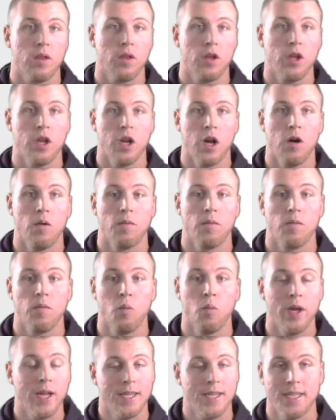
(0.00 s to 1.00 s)
you know,
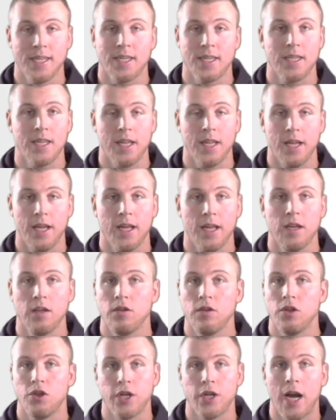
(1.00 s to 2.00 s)
Week
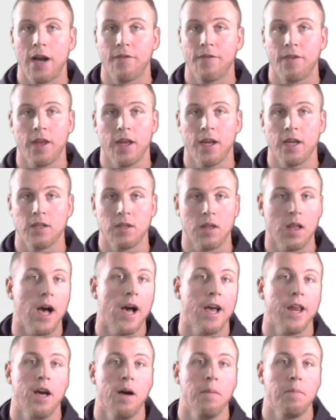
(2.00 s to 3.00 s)
16 DraftKings
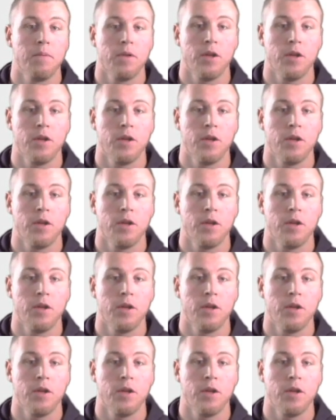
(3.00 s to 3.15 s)
lineup.